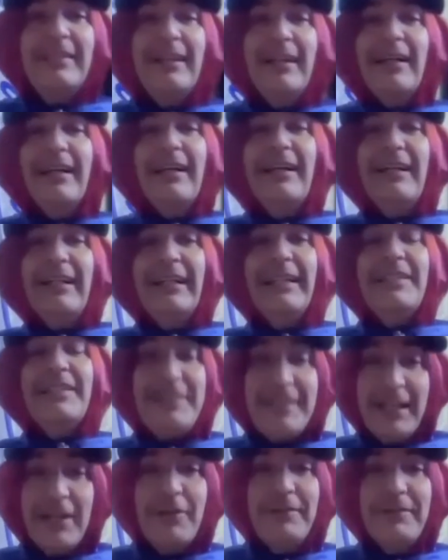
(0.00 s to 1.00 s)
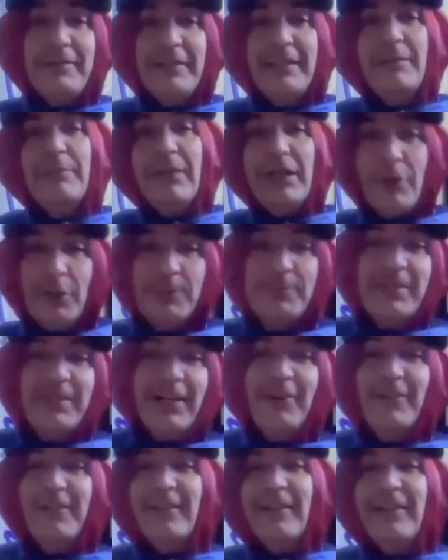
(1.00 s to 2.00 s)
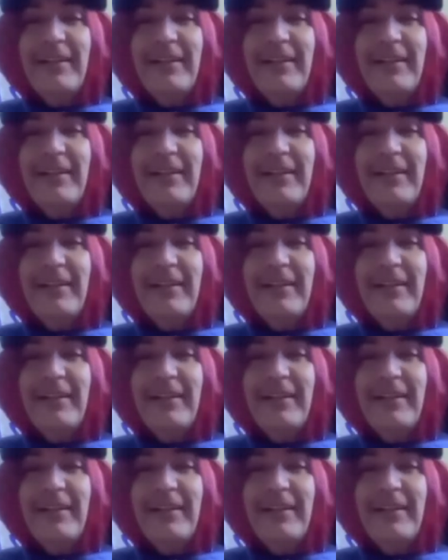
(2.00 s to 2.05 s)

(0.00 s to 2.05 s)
uh, in town, in my hometown.